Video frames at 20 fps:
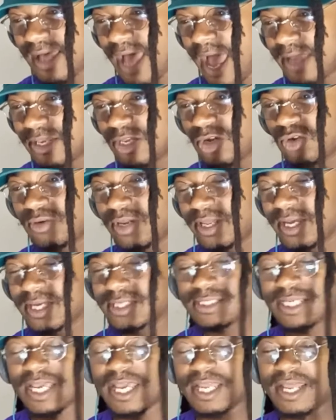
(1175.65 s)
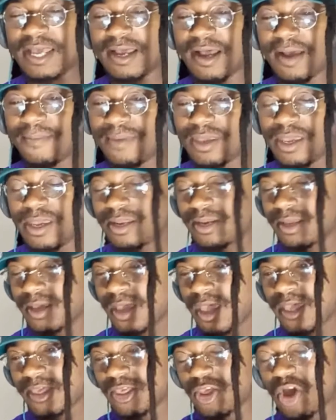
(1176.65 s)
I know niggas can't have, I mean,
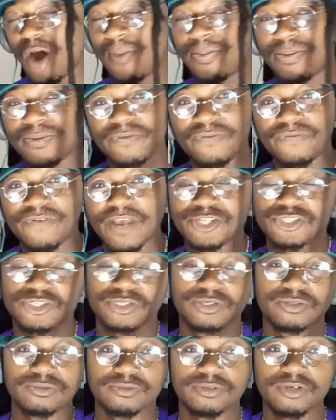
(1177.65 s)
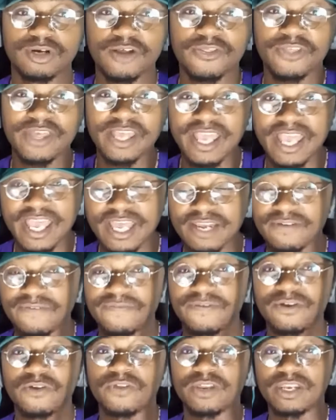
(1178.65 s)
y'all professional. Y'all the
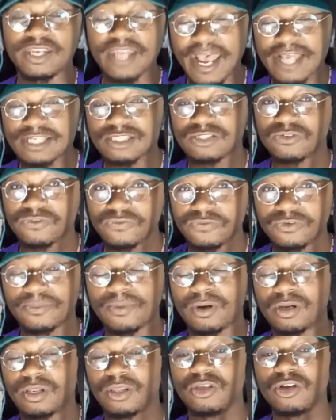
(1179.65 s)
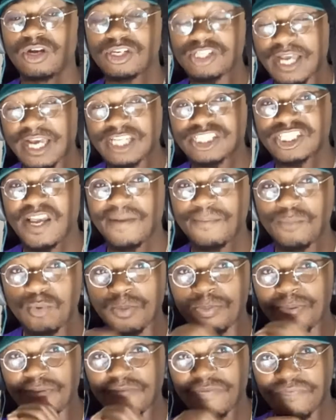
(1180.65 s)
NFL, the National Football League. Y'all got to have
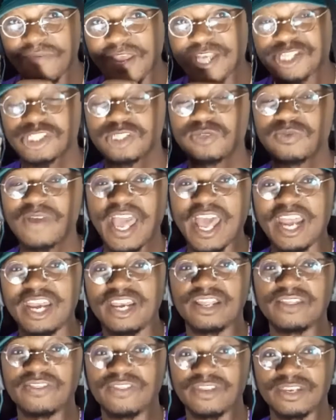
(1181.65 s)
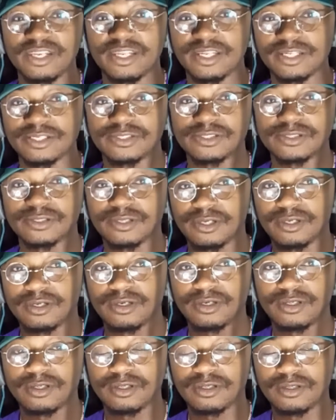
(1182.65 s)
more professional editing than this.
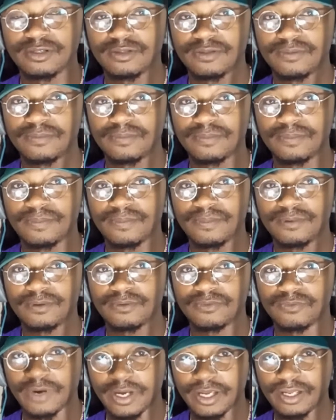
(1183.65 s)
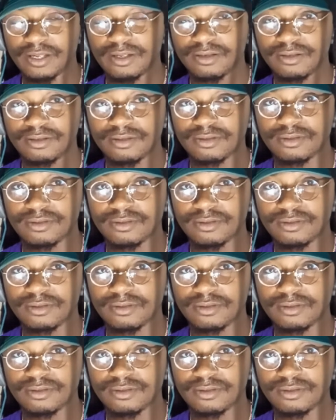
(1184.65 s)
Right?